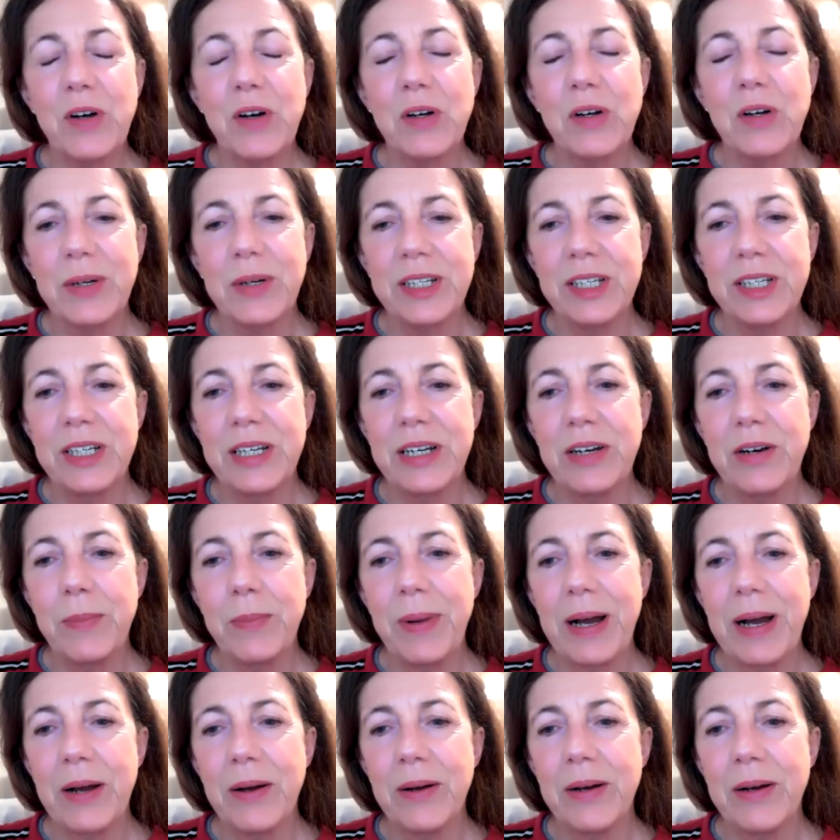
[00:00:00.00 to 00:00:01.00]
we've got a question
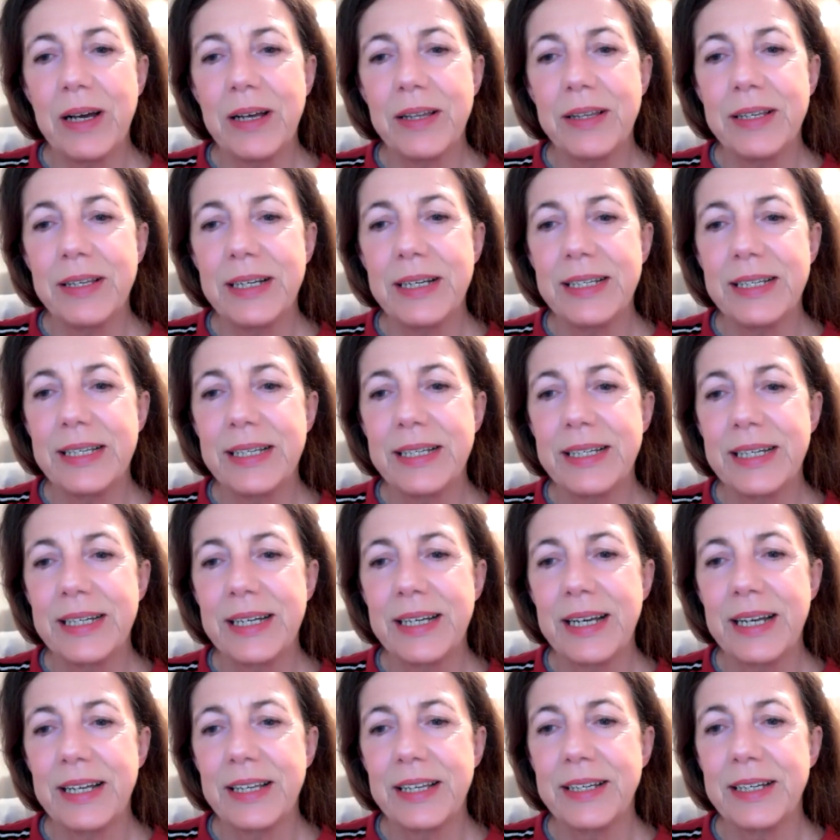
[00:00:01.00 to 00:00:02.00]
here about
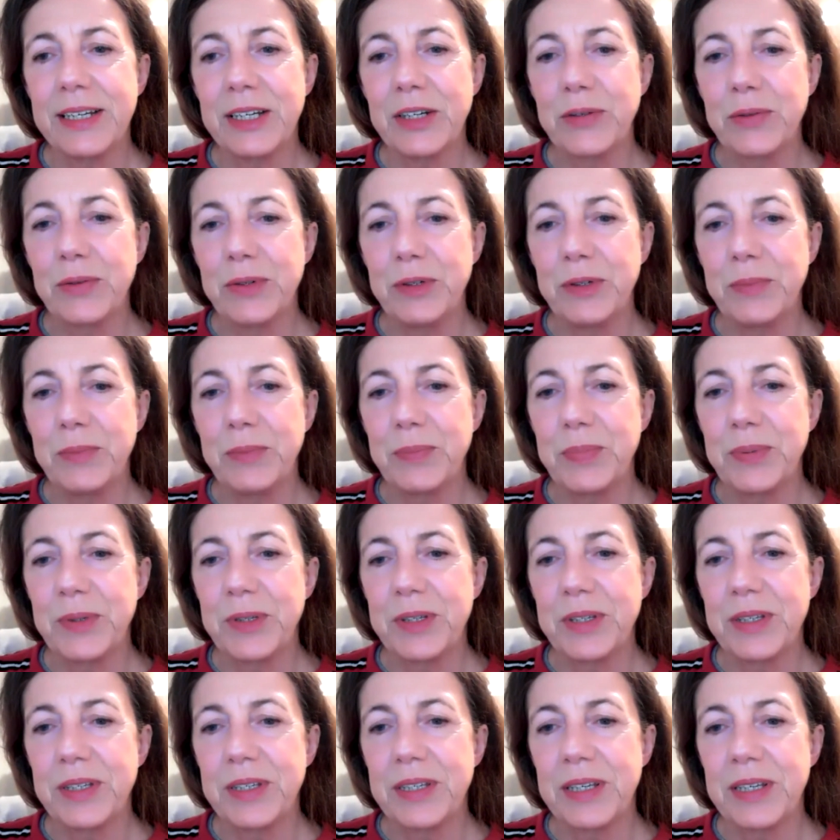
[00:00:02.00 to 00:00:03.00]
ethnicity and ethnic
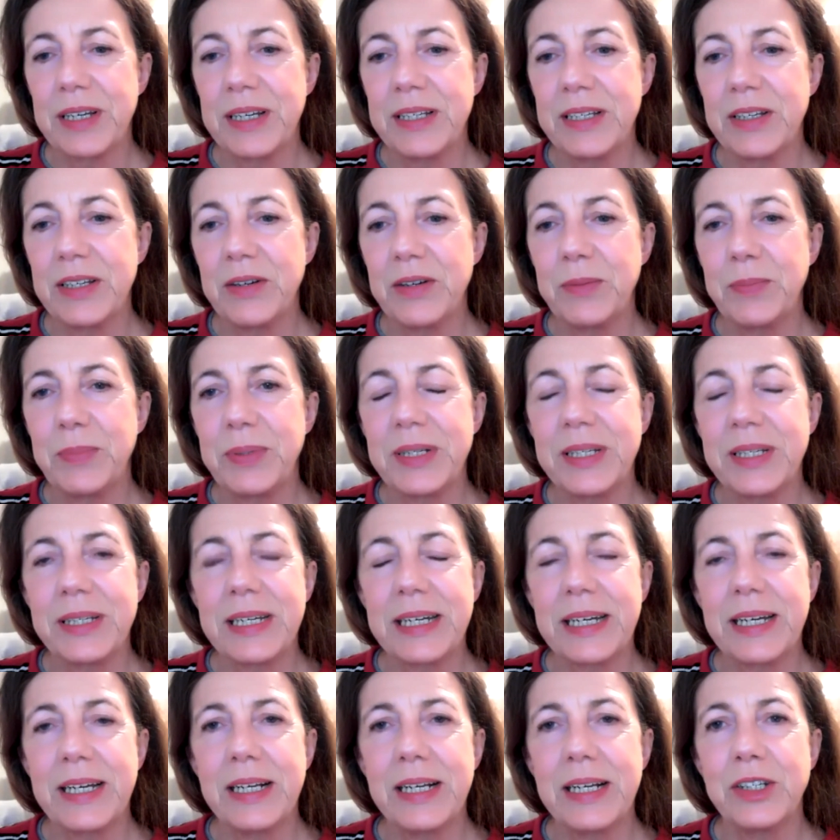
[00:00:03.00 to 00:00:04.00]
groups. Is there a
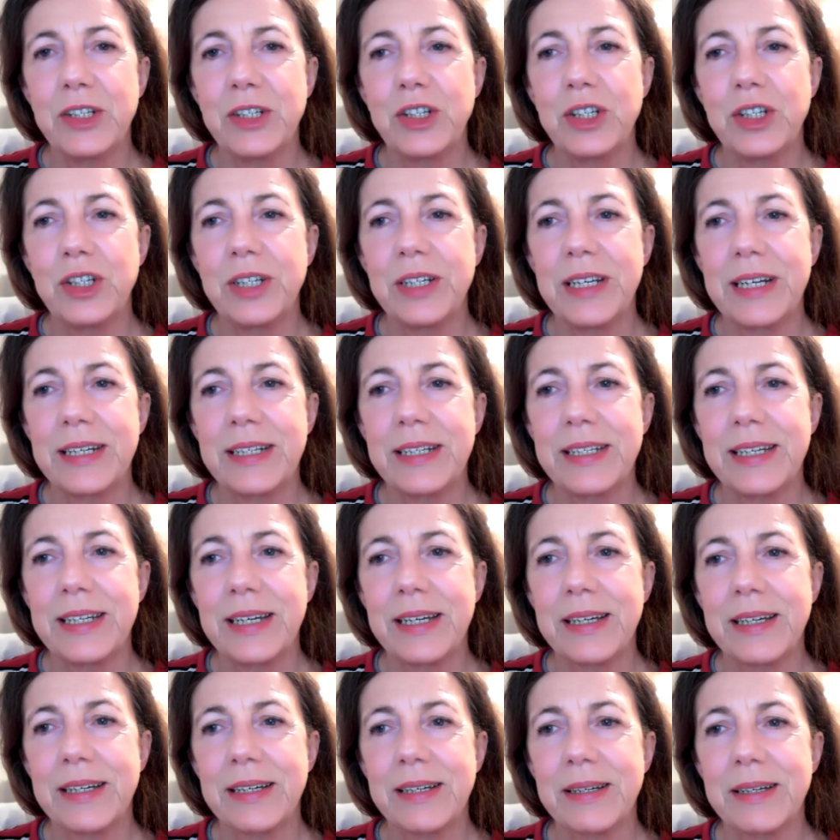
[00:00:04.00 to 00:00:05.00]
particular
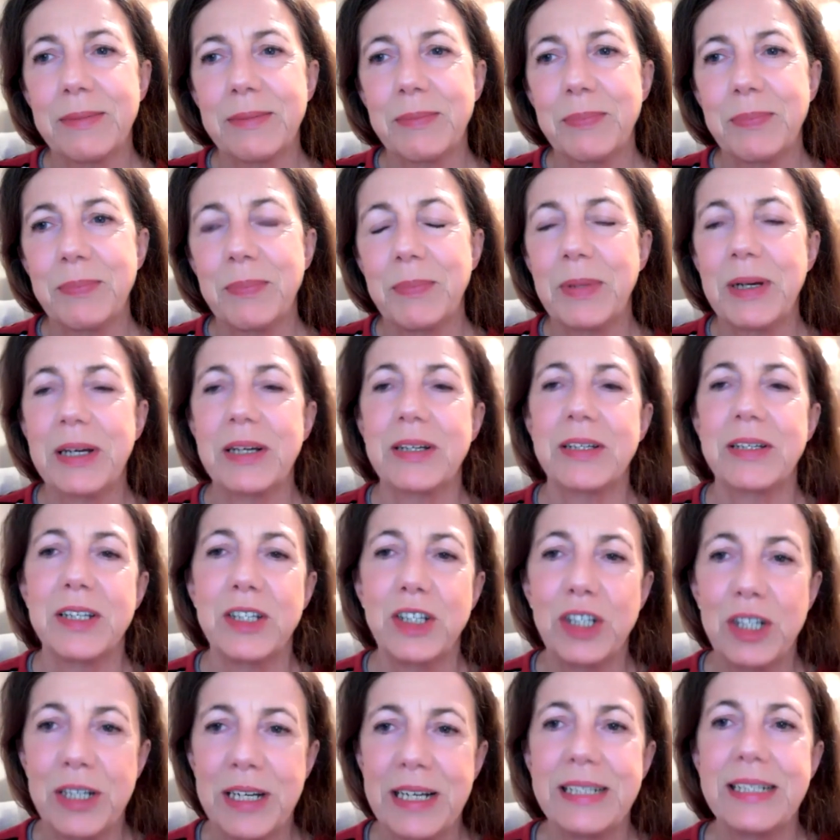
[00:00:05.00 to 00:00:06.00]
genetic, because of
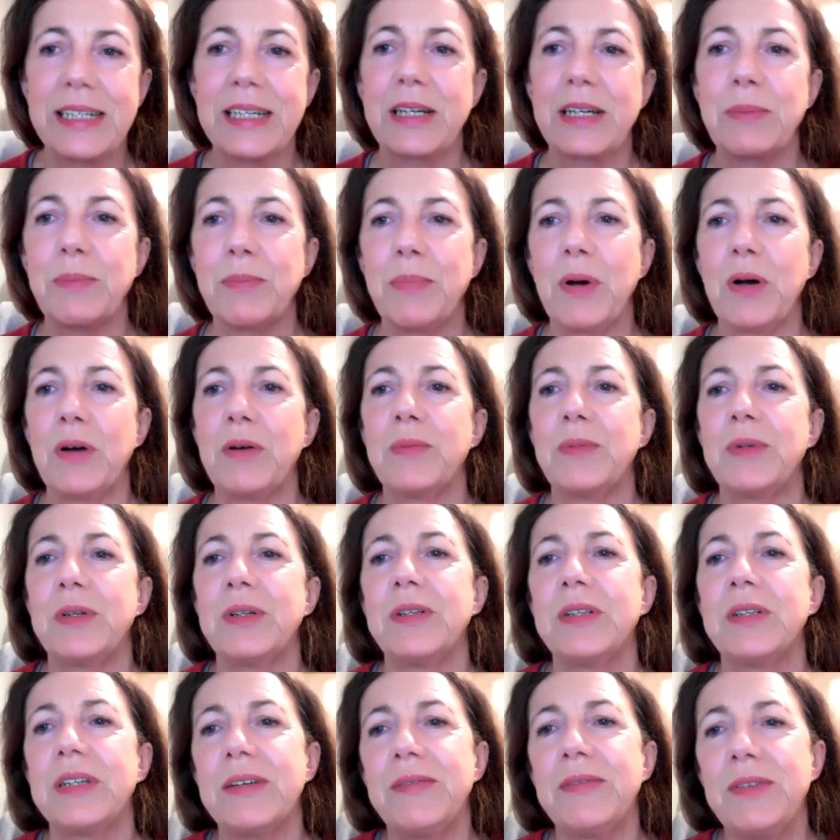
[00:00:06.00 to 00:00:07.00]
the genetic
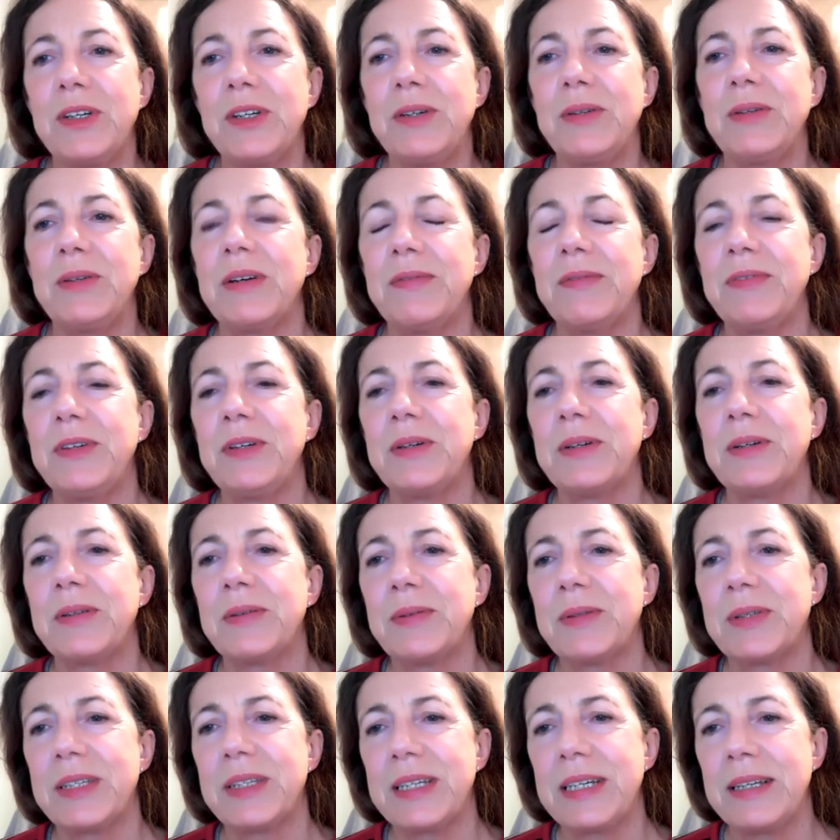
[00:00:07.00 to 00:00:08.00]
component, have
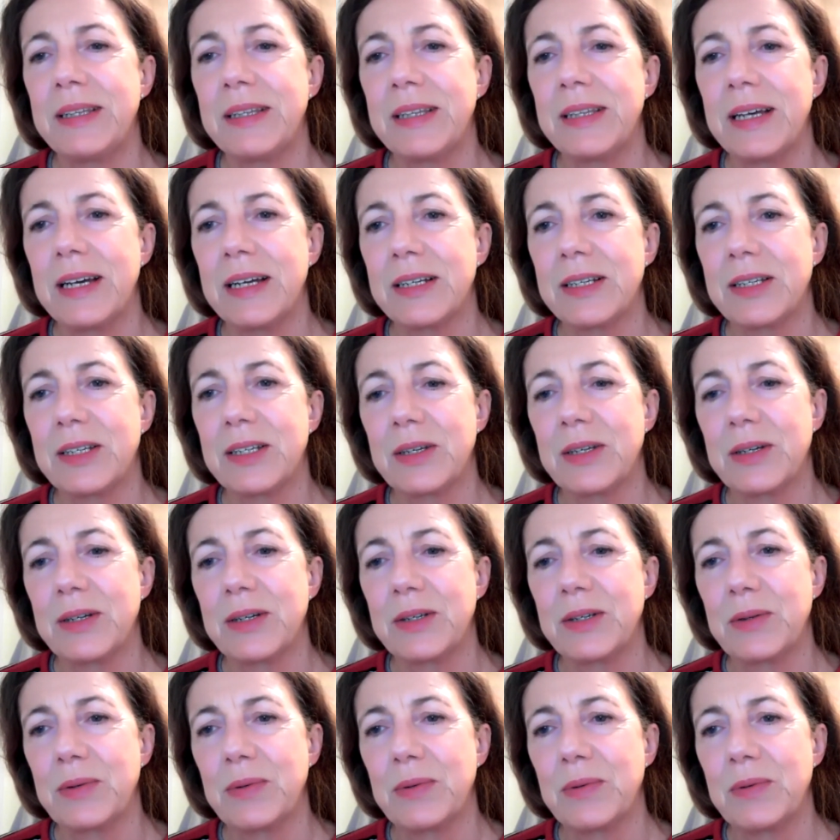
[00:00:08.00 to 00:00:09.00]
you seen that
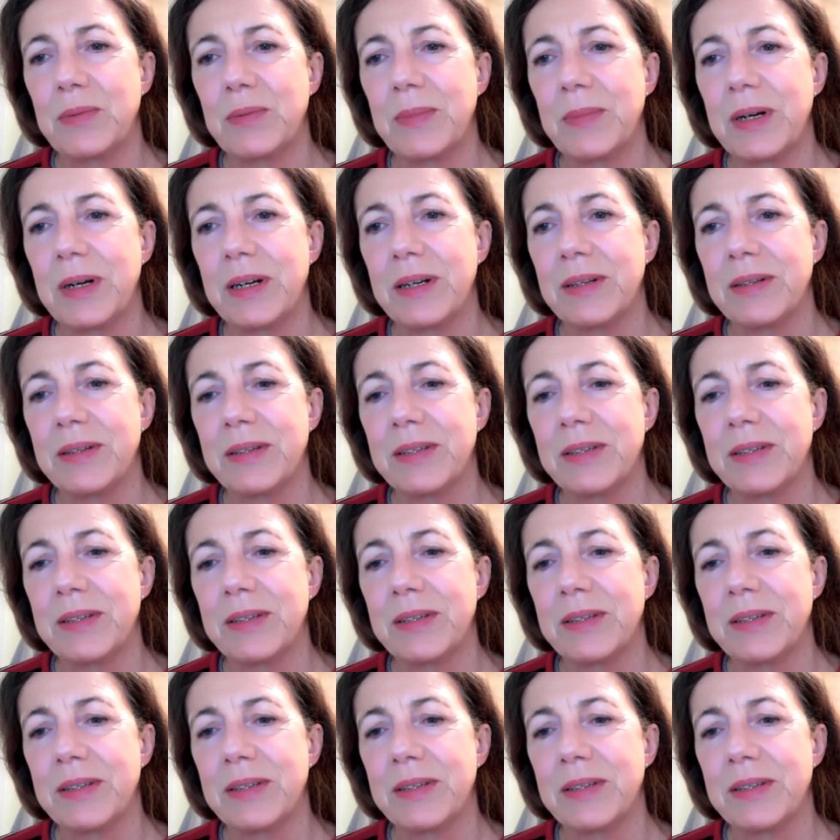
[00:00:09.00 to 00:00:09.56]
at all, Miles?